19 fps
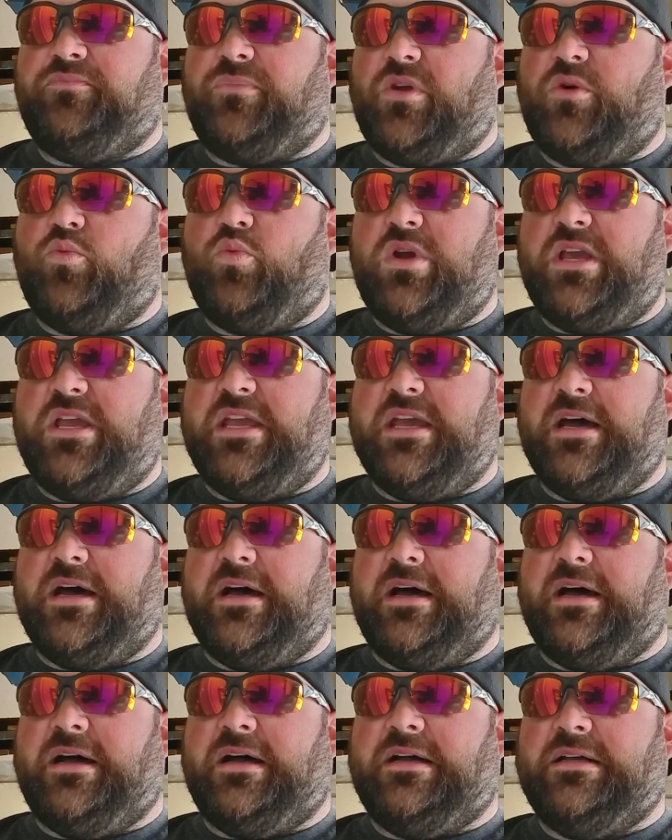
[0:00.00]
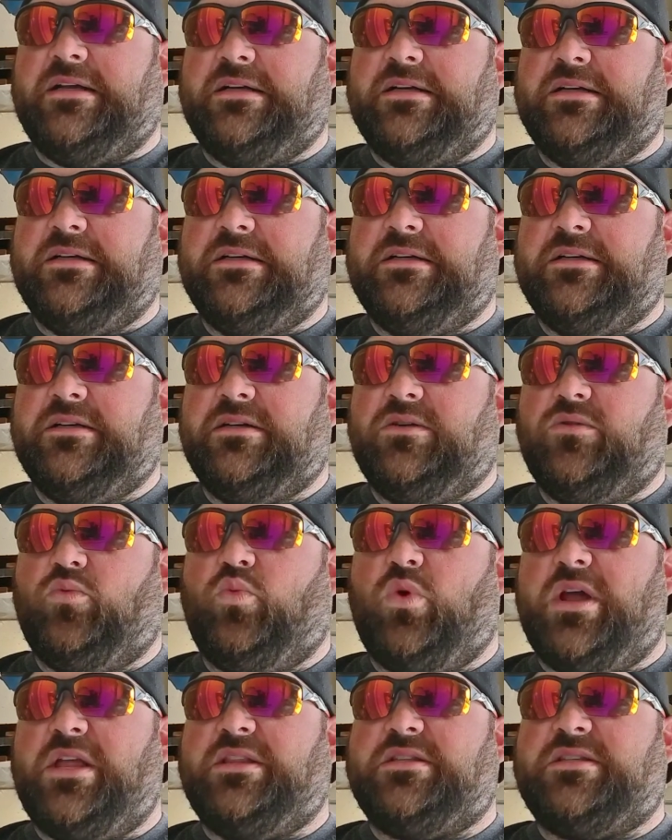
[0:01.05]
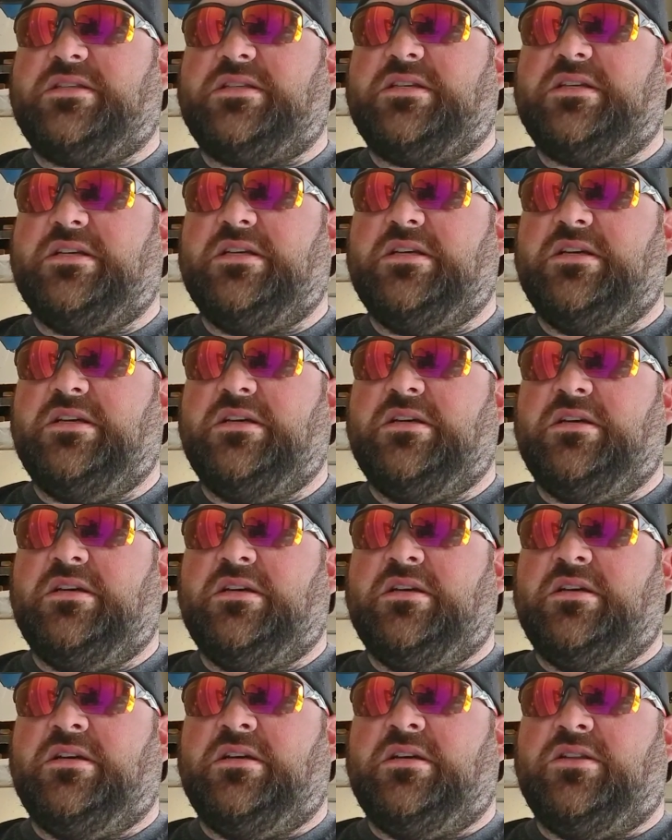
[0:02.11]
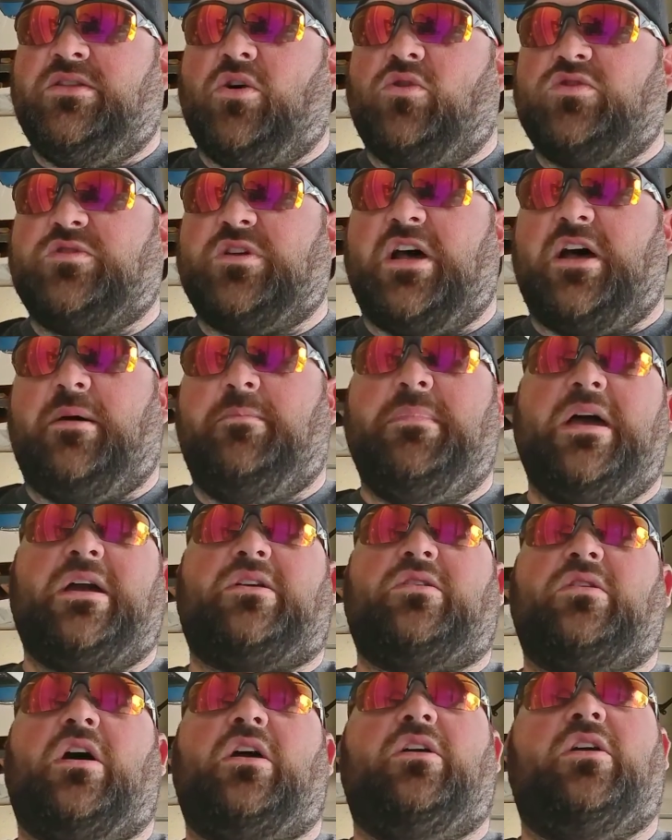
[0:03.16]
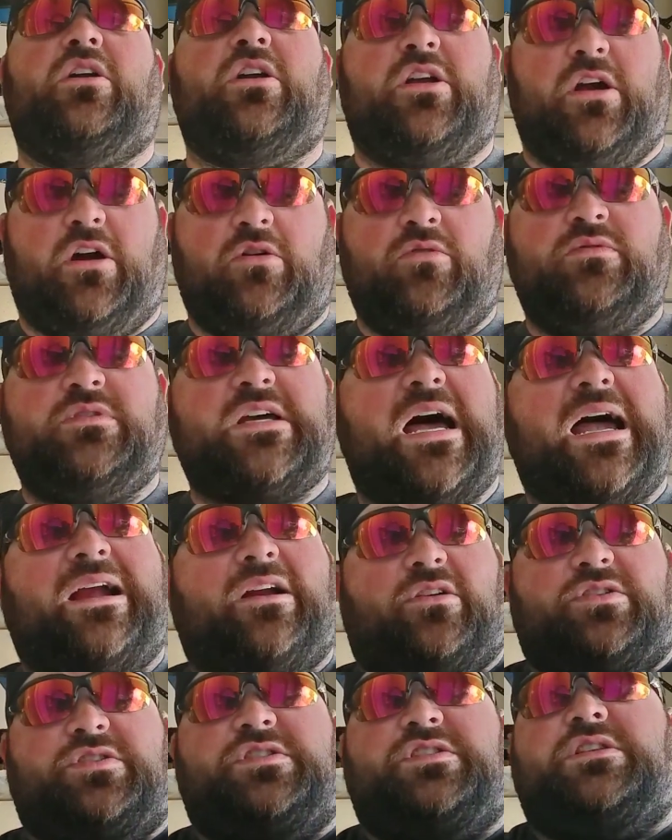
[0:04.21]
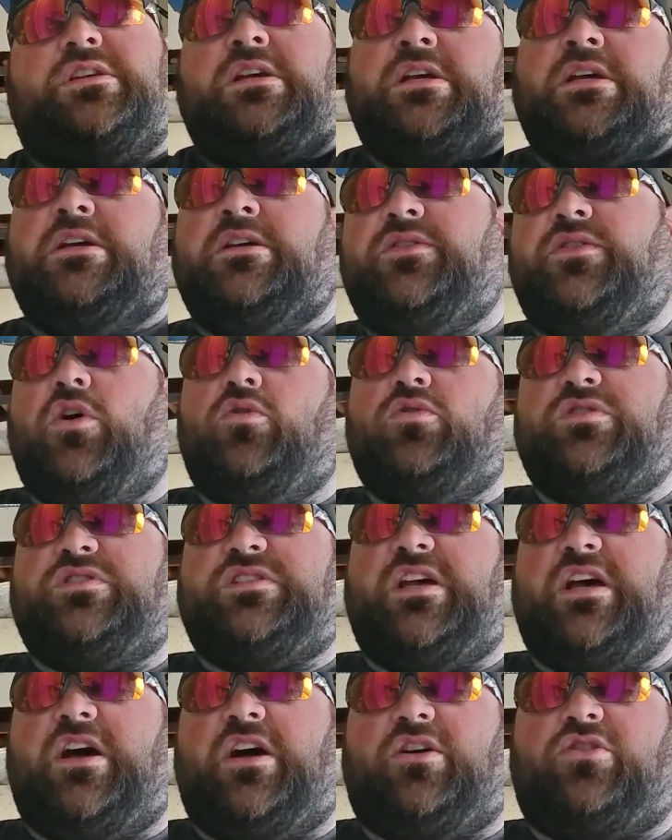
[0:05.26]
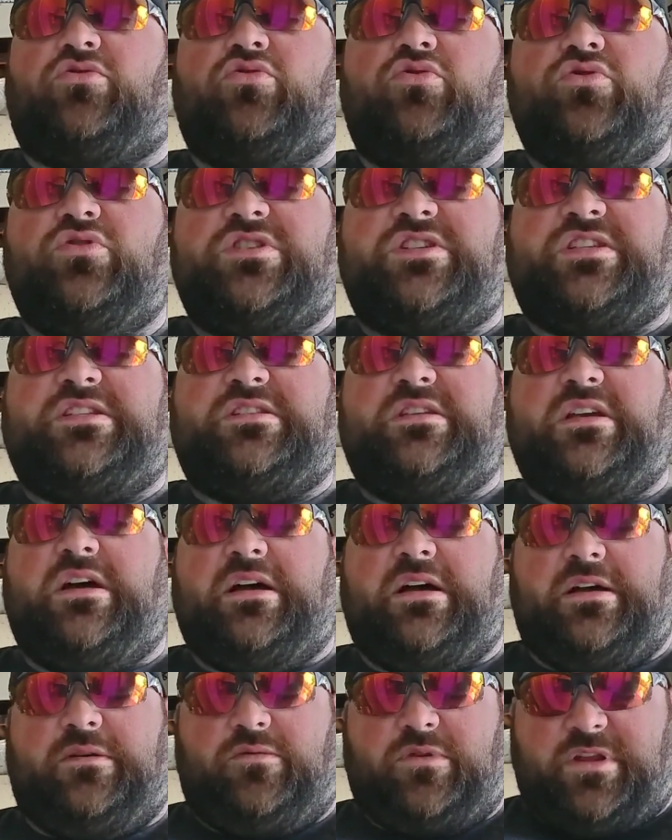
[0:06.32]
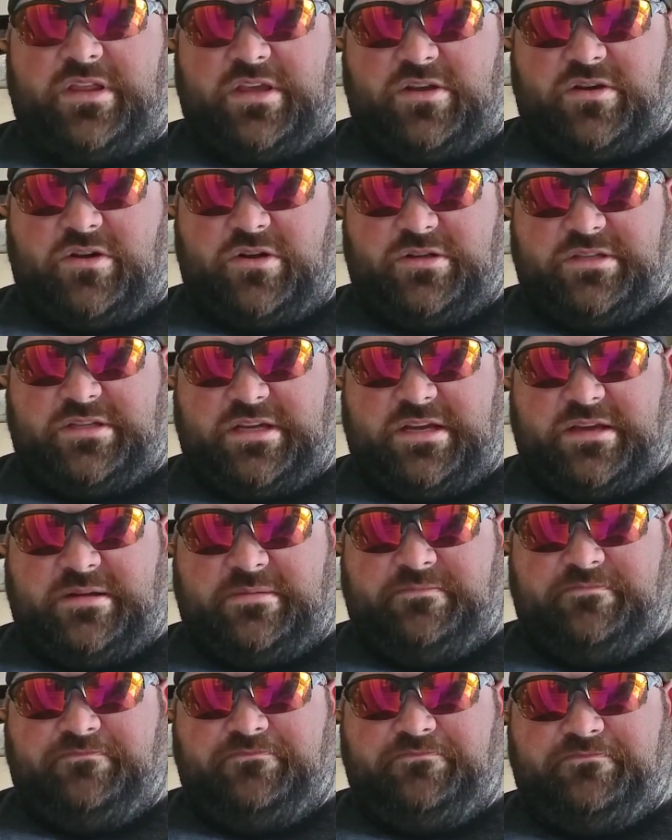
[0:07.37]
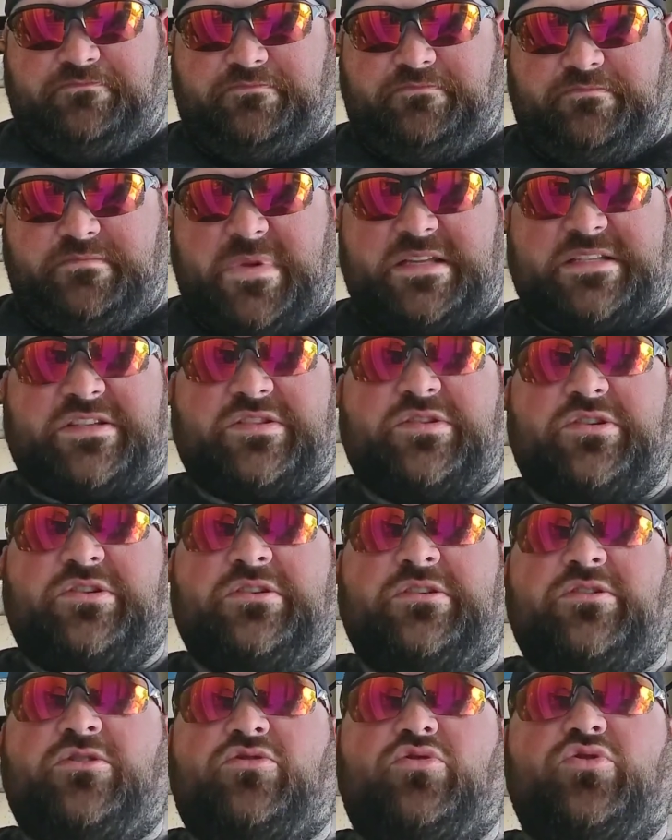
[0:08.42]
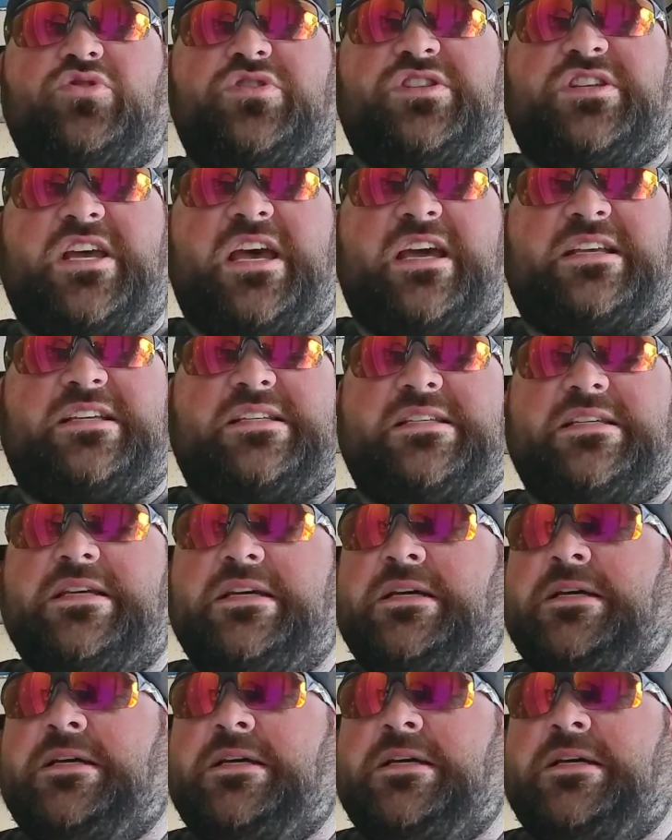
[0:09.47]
We went those here you go, tires. Those cruise what are they called? Metzler Cruise Techs.